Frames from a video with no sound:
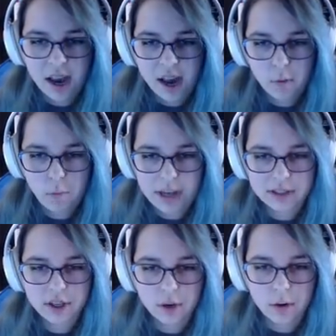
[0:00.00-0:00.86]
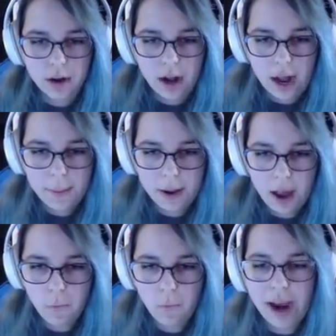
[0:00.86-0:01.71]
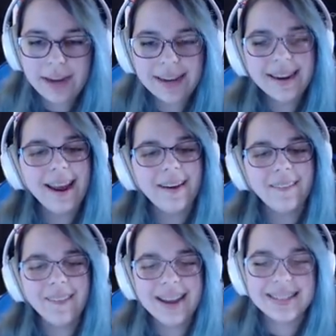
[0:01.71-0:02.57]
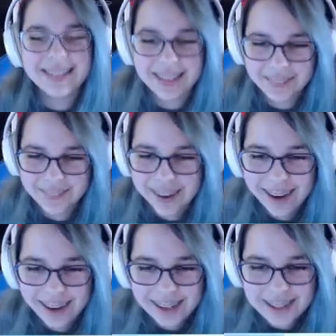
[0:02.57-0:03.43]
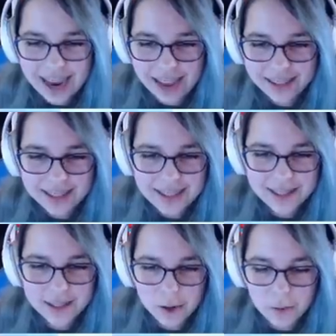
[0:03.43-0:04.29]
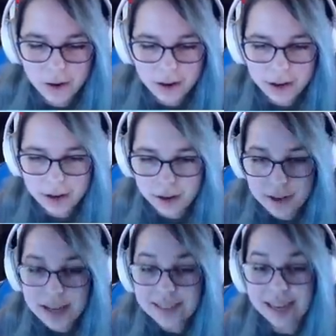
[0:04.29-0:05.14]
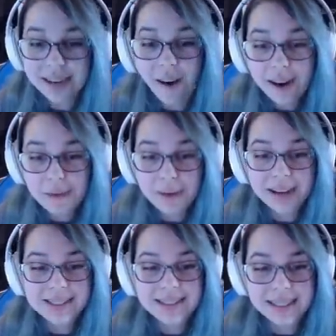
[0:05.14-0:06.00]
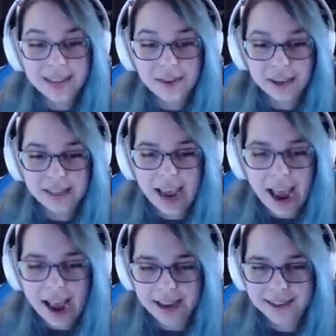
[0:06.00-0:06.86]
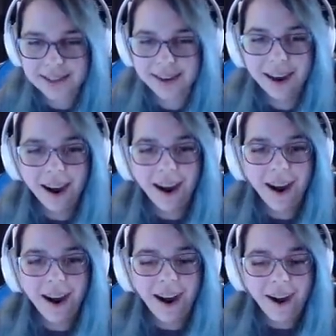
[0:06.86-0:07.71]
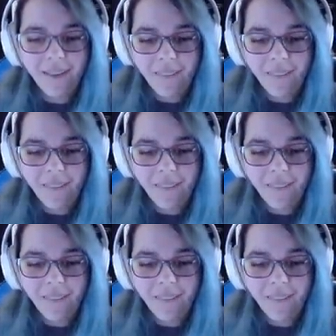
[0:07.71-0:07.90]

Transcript: Arrest you. Why didn't I arrest him? Chad, this is so hard. Yes, I got him. I got 600 cash. What?